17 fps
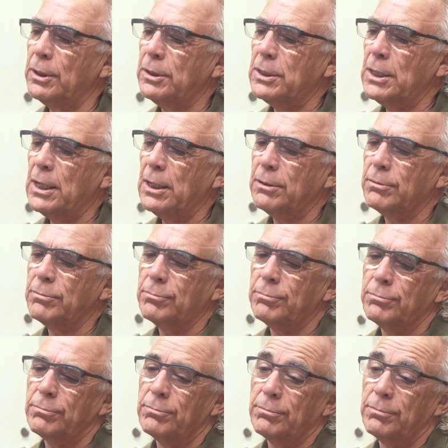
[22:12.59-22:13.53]

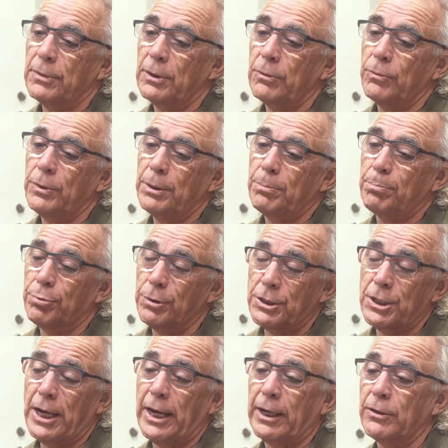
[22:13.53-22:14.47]
that we
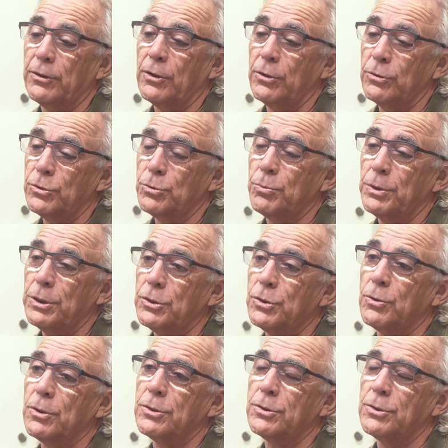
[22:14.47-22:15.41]
protect those
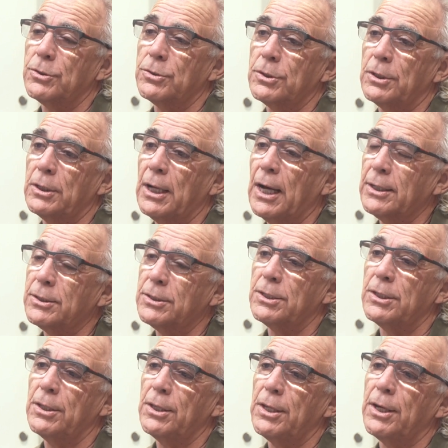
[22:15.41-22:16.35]
resources and not
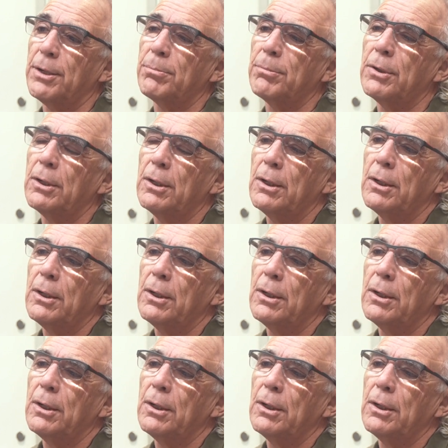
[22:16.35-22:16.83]
see them